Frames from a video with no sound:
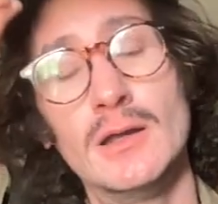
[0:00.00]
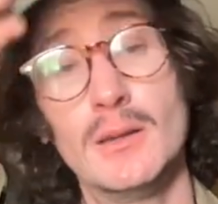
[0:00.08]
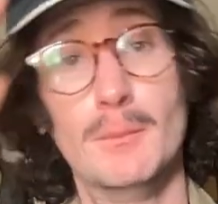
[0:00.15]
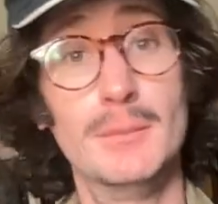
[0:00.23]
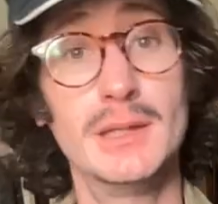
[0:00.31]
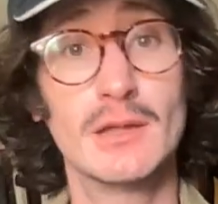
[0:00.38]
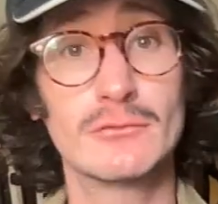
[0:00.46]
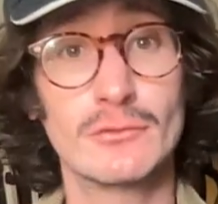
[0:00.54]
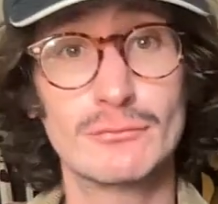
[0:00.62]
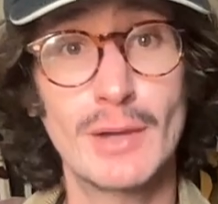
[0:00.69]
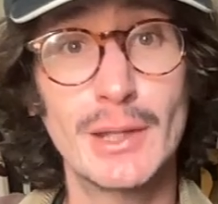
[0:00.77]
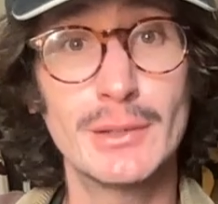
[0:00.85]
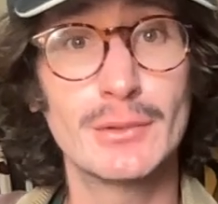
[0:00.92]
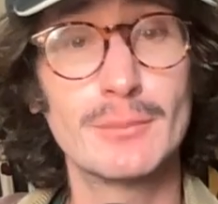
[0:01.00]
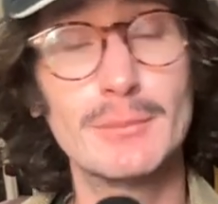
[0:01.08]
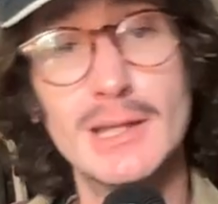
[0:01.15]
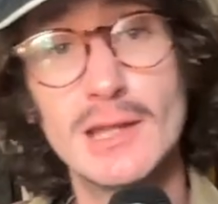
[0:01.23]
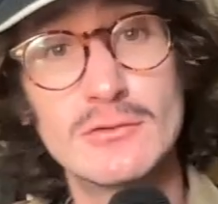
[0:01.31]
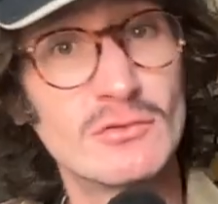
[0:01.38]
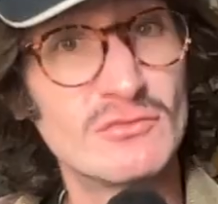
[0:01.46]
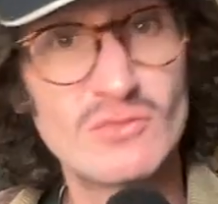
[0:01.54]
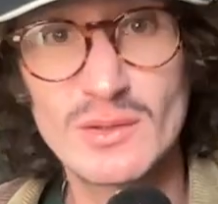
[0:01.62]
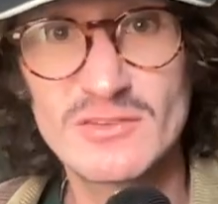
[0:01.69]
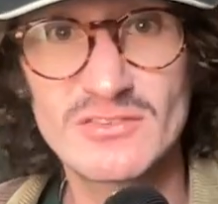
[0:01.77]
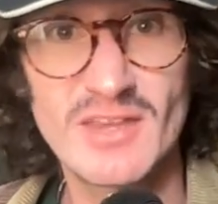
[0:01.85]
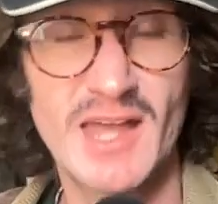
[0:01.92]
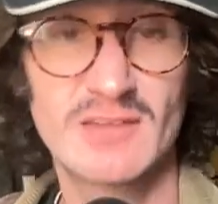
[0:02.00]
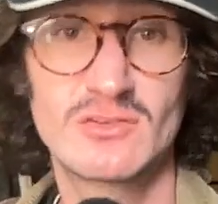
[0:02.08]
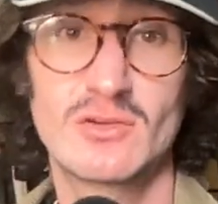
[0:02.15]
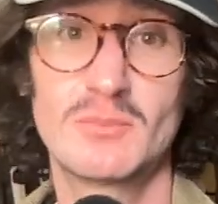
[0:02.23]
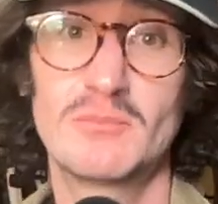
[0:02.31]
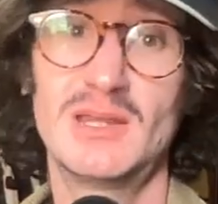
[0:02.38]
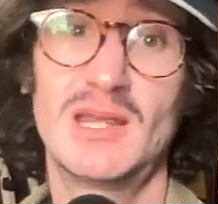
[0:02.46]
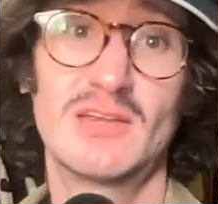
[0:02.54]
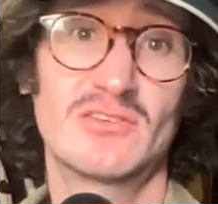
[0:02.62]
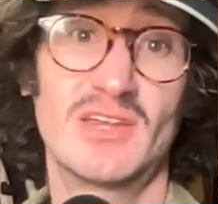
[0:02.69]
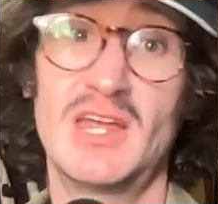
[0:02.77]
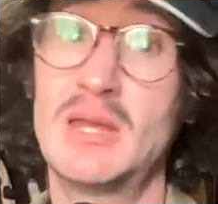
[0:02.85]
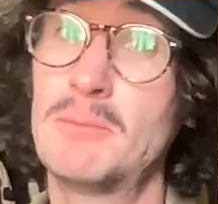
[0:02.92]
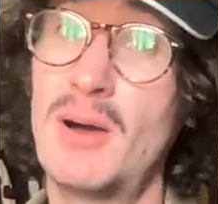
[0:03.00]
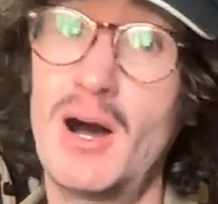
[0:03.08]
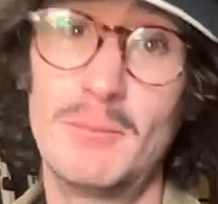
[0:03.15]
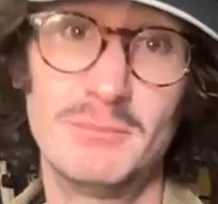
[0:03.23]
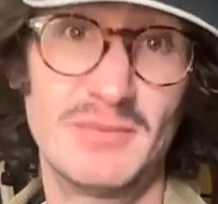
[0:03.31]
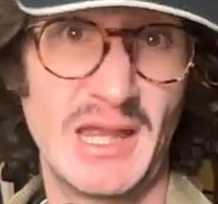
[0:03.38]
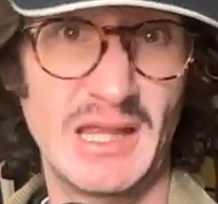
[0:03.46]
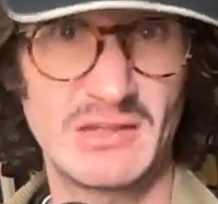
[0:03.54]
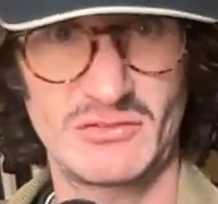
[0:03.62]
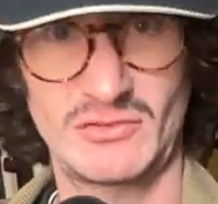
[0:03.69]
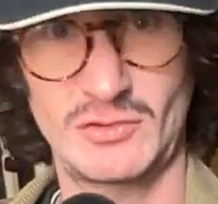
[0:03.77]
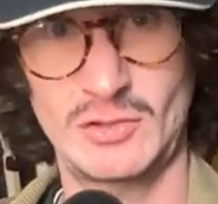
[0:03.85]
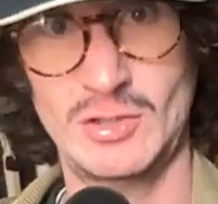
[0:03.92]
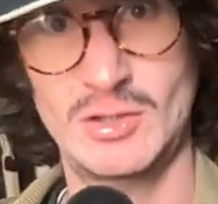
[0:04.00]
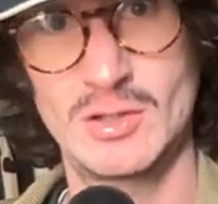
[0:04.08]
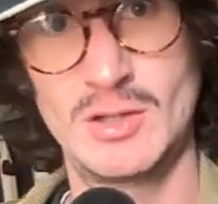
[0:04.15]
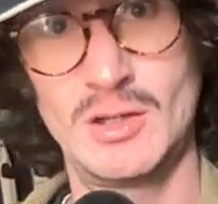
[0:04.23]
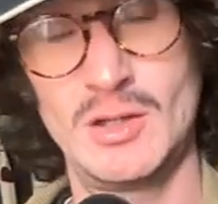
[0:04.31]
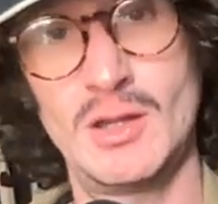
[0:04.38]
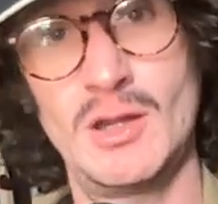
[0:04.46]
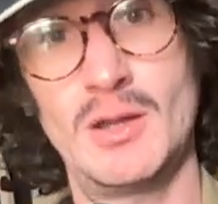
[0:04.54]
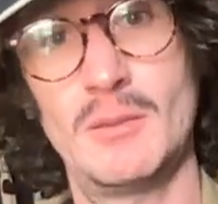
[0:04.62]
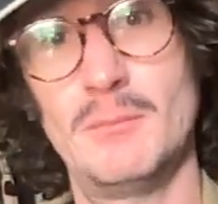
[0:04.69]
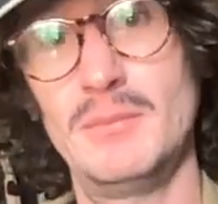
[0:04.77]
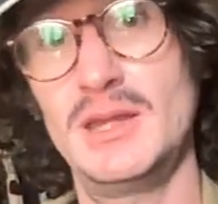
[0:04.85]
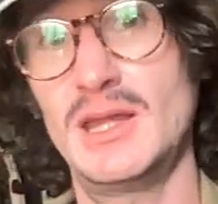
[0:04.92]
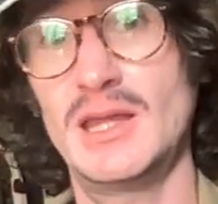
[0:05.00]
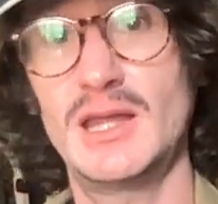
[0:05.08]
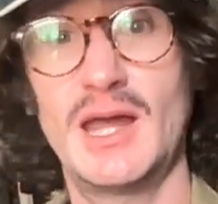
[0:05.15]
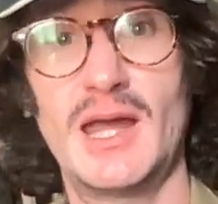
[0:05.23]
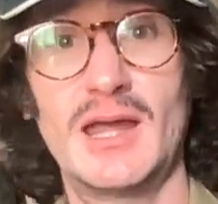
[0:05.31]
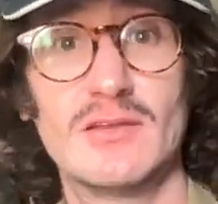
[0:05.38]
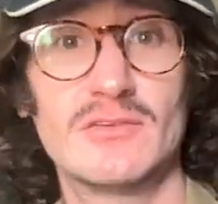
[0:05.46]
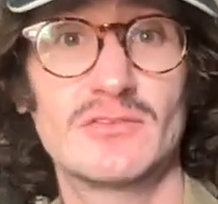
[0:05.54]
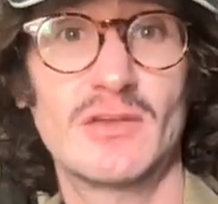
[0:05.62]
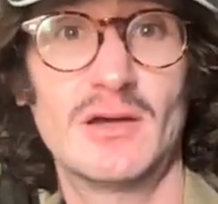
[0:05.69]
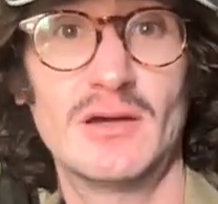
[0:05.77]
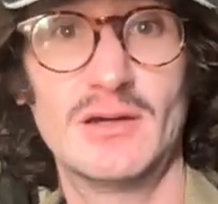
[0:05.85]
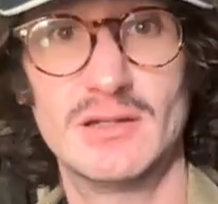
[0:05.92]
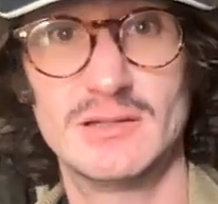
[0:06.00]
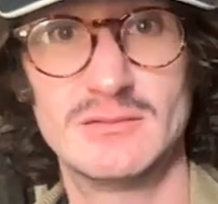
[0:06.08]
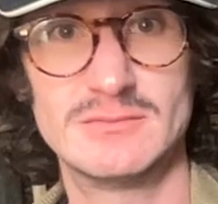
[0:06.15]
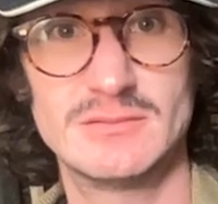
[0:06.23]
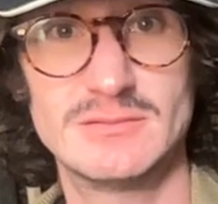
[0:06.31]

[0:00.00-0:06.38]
me as a writer, me as a voice actor, me as a hip hop dancer, me as a,